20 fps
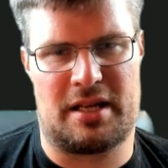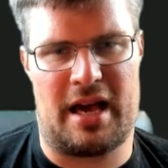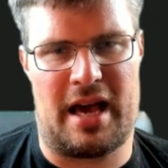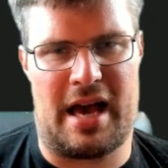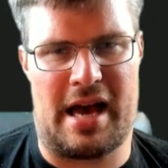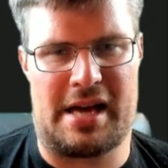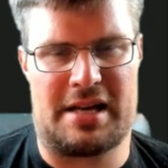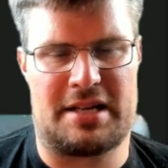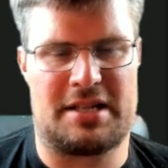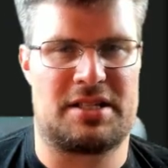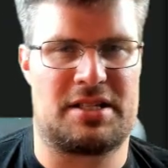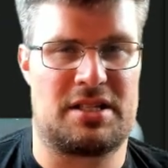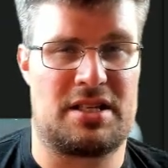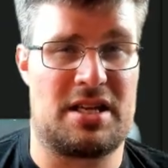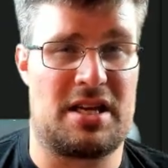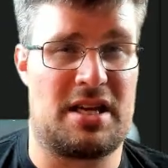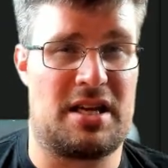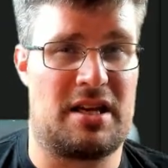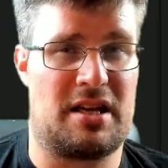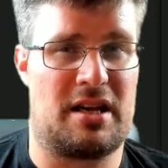adds
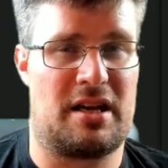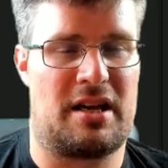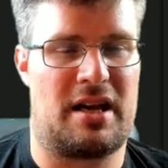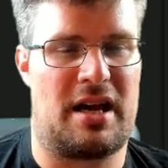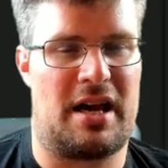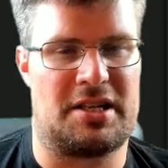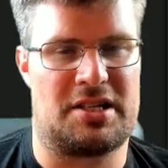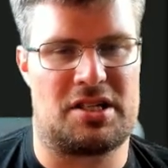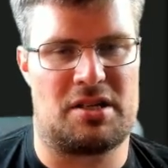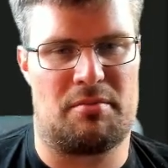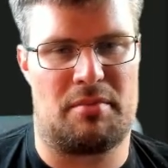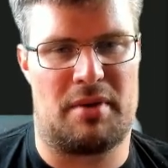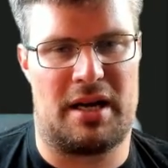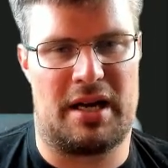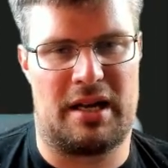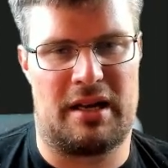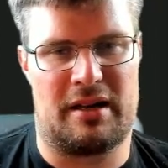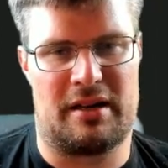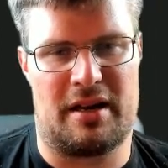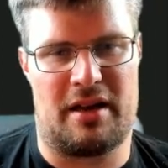the
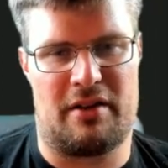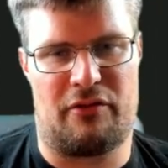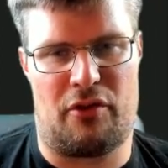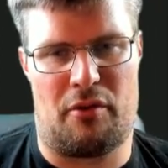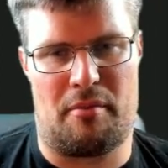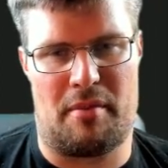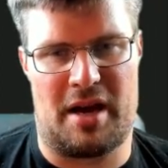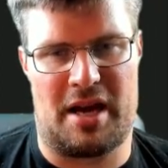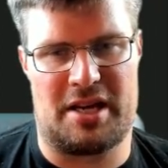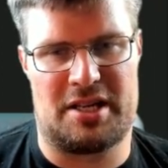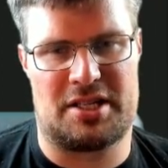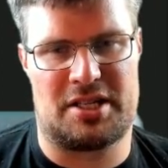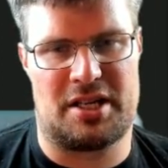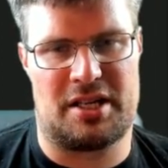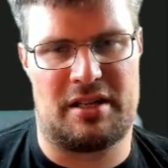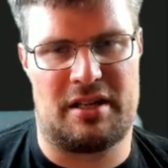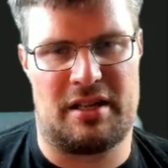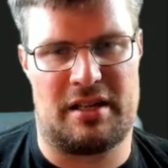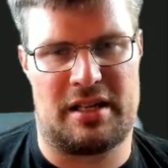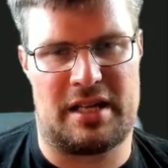HTML
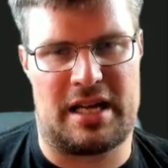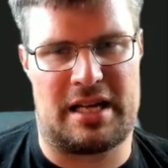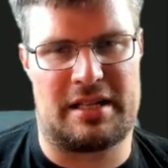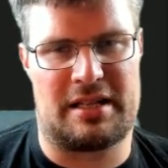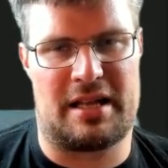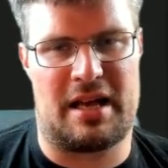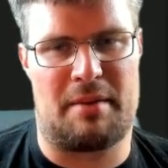information and then